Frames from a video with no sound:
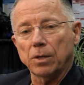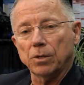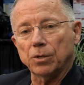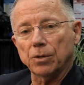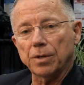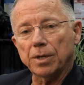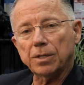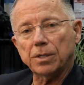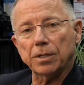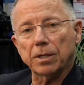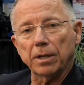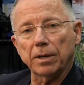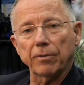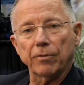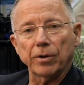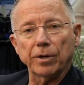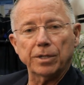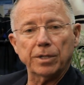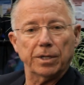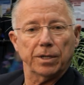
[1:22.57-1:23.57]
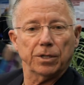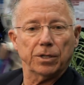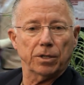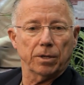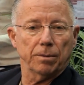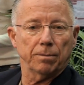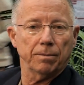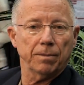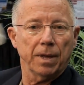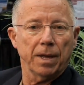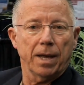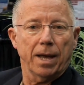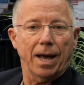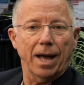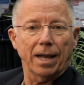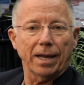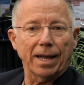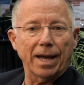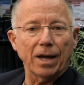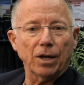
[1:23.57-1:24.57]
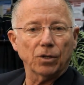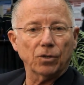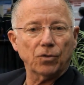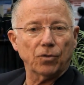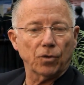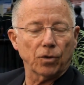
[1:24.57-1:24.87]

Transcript: So this delivery system allows